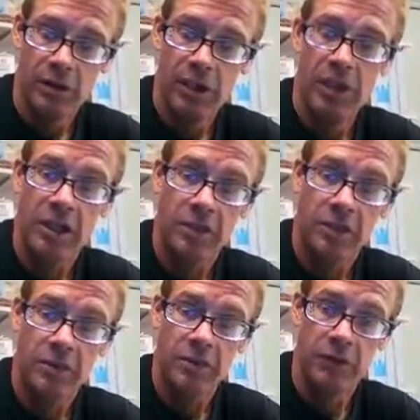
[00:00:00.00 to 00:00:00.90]
taking
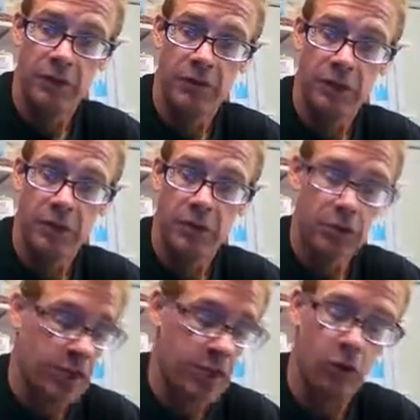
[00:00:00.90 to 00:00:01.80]
clips of your
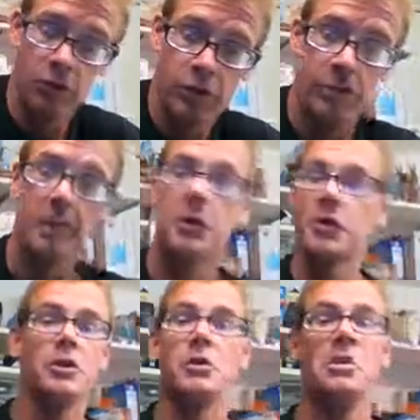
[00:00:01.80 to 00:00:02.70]
videos. I know somebody
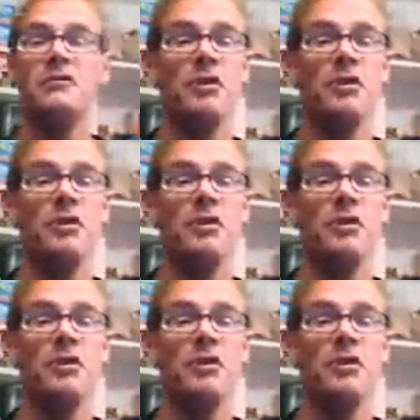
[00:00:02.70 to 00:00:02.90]
who could do